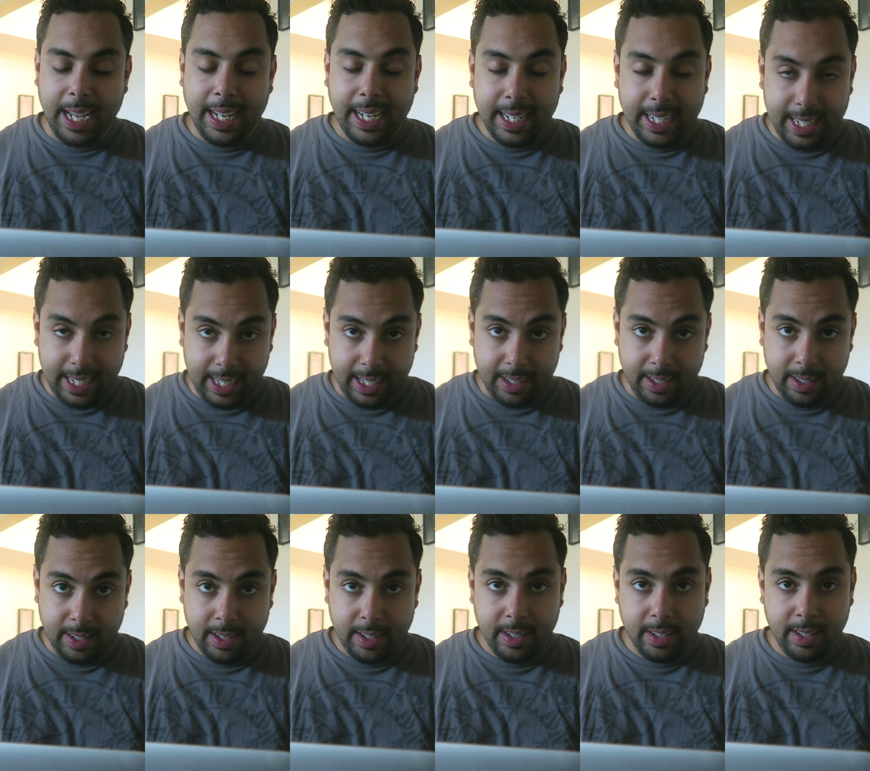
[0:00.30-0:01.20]

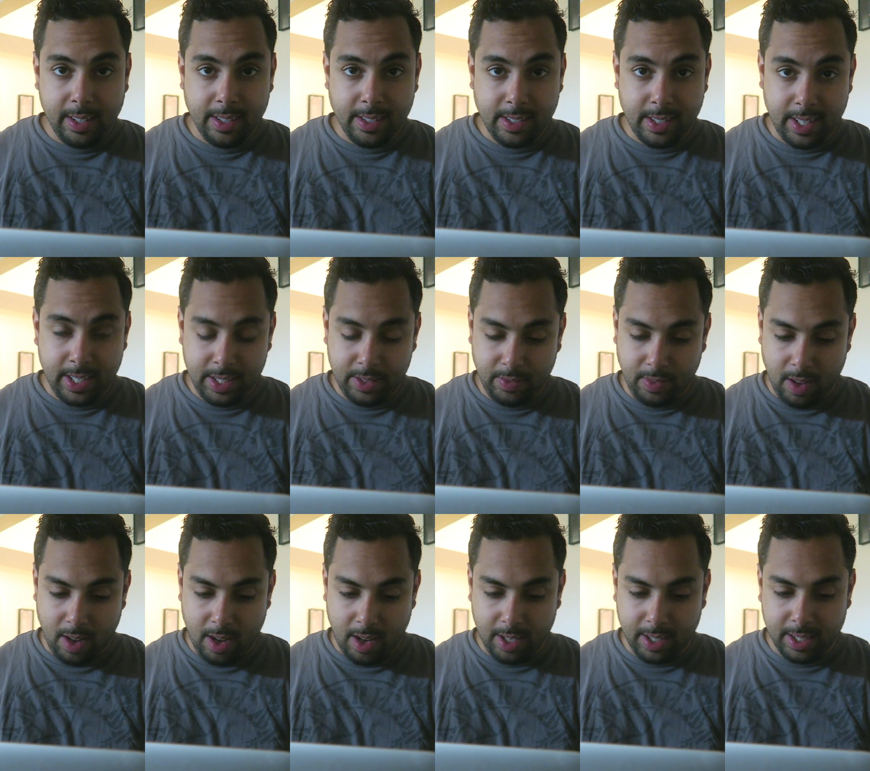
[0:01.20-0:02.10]
editing yesterday's
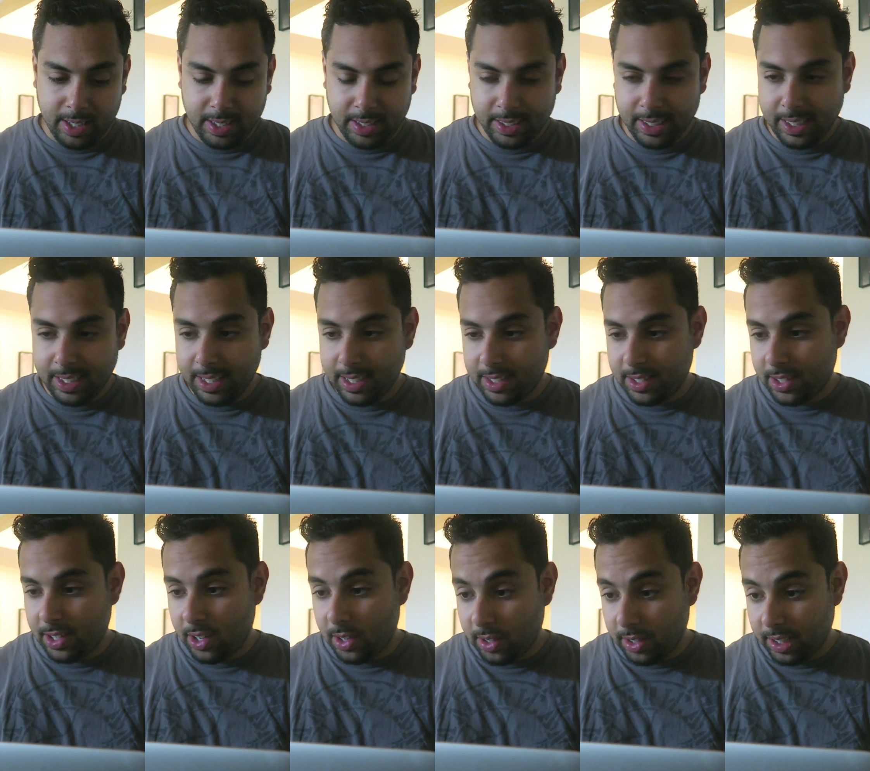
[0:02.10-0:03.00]
vlog. It is
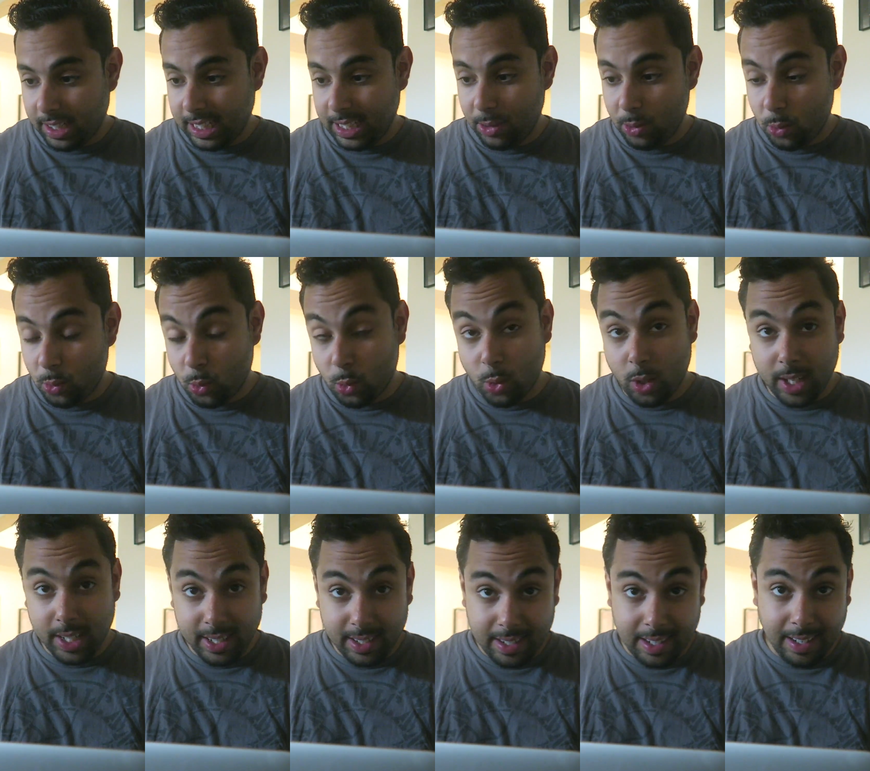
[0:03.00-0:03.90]
currently
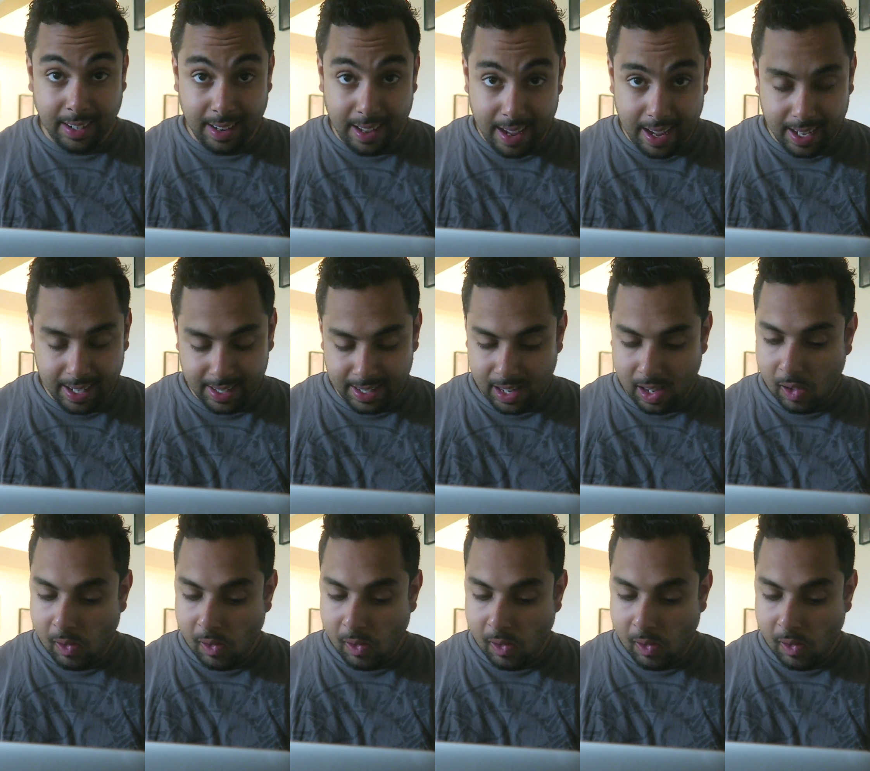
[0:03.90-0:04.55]
1 o'clock.